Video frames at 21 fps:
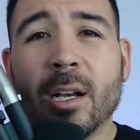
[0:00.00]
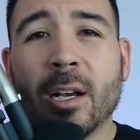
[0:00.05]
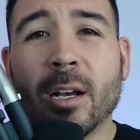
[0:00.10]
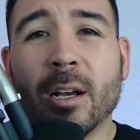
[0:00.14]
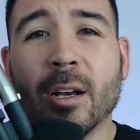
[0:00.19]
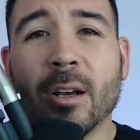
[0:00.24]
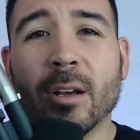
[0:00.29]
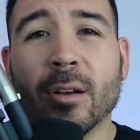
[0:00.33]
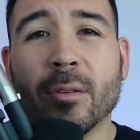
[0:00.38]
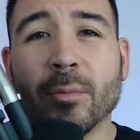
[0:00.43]

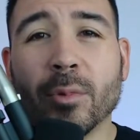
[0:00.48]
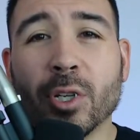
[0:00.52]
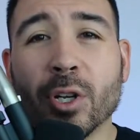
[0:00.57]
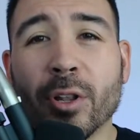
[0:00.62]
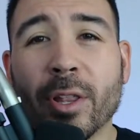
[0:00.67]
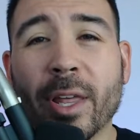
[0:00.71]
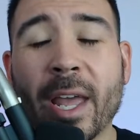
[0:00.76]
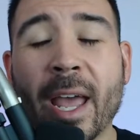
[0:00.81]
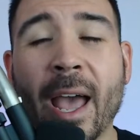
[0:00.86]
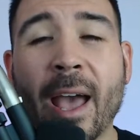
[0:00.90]
you
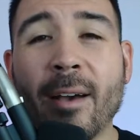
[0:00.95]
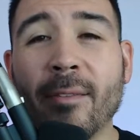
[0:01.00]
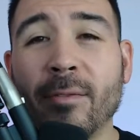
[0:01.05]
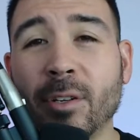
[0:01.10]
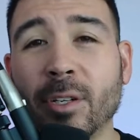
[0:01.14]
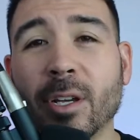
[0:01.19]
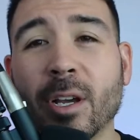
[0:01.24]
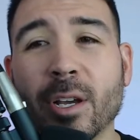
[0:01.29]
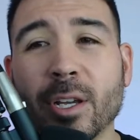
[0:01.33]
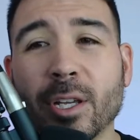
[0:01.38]
know, they have
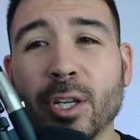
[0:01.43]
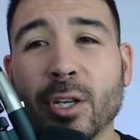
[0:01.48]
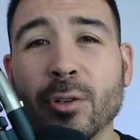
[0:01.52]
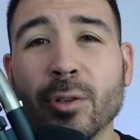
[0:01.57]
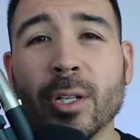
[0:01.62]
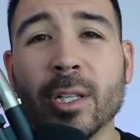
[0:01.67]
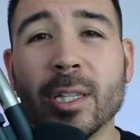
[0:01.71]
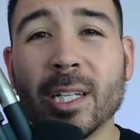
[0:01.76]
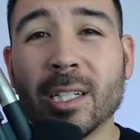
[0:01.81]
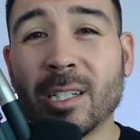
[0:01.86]
a
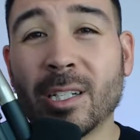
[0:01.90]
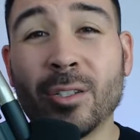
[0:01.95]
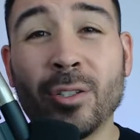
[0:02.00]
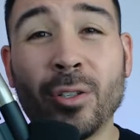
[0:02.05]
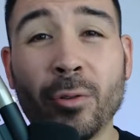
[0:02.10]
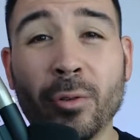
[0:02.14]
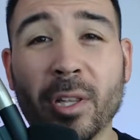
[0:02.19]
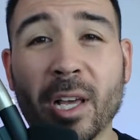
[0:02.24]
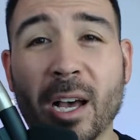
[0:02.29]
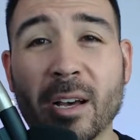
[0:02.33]
unit that's a
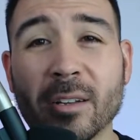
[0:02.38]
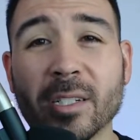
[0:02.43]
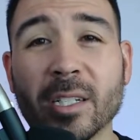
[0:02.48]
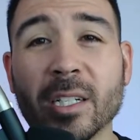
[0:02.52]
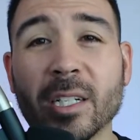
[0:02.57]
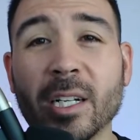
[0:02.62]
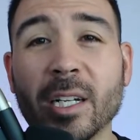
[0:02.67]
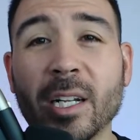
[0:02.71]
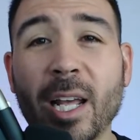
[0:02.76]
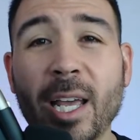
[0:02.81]

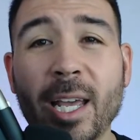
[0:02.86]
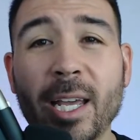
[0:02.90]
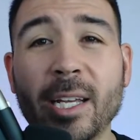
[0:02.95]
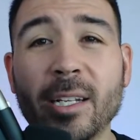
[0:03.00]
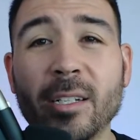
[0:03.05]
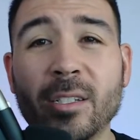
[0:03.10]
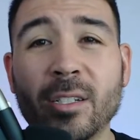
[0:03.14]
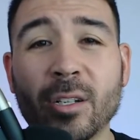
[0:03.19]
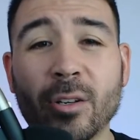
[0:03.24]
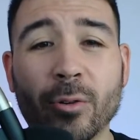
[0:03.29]

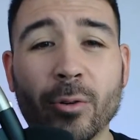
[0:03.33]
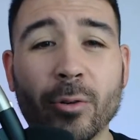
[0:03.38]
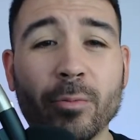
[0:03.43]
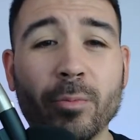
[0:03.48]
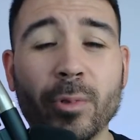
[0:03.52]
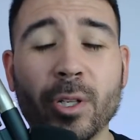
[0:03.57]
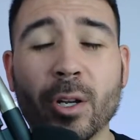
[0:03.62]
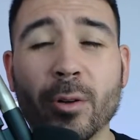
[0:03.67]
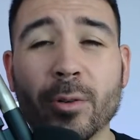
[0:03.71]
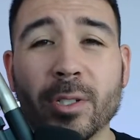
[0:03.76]
2008, so,
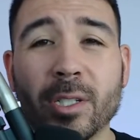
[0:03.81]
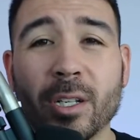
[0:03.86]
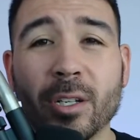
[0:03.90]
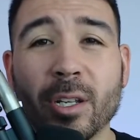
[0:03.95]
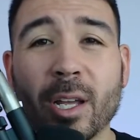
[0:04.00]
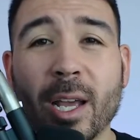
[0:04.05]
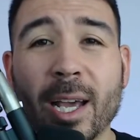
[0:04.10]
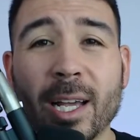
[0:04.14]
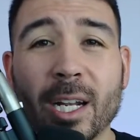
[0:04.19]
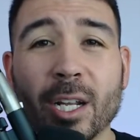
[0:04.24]
you know, it's
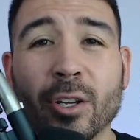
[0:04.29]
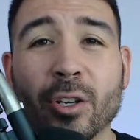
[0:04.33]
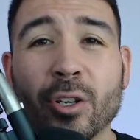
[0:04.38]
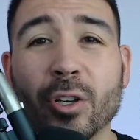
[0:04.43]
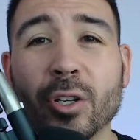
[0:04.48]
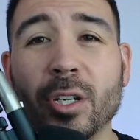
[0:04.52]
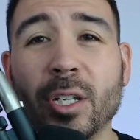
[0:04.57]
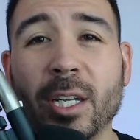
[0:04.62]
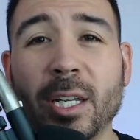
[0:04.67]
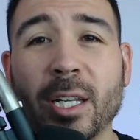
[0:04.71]
at a
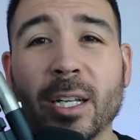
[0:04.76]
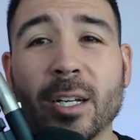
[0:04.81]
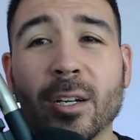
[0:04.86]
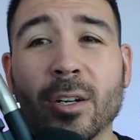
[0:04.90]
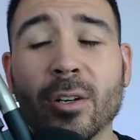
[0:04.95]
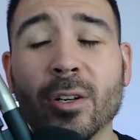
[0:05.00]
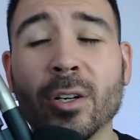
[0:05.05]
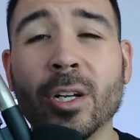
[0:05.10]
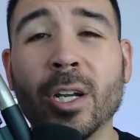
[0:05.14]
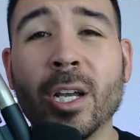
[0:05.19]
good
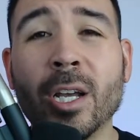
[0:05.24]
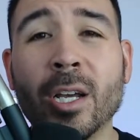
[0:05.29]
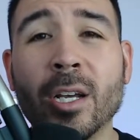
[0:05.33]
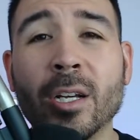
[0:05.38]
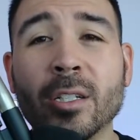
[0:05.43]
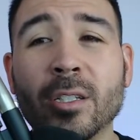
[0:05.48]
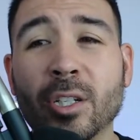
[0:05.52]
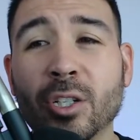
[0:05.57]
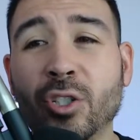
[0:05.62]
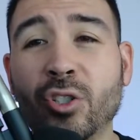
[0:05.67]
year
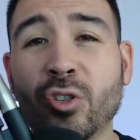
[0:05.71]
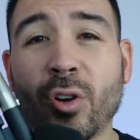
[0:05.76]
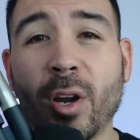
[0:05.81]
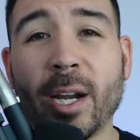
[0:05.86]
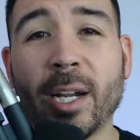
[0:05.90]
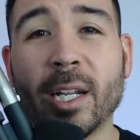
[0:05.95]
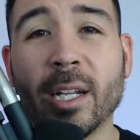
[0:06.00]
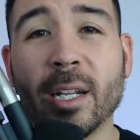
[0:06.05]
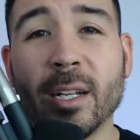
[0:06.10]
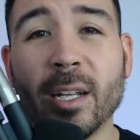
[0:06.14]
to
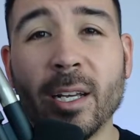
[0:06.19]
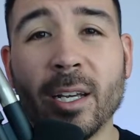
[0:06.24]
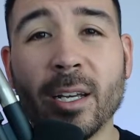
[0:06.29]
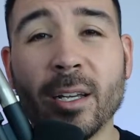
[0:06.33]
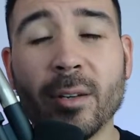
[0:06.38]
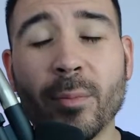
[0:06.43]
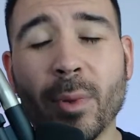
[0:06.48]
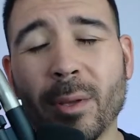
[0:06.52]
trade it in.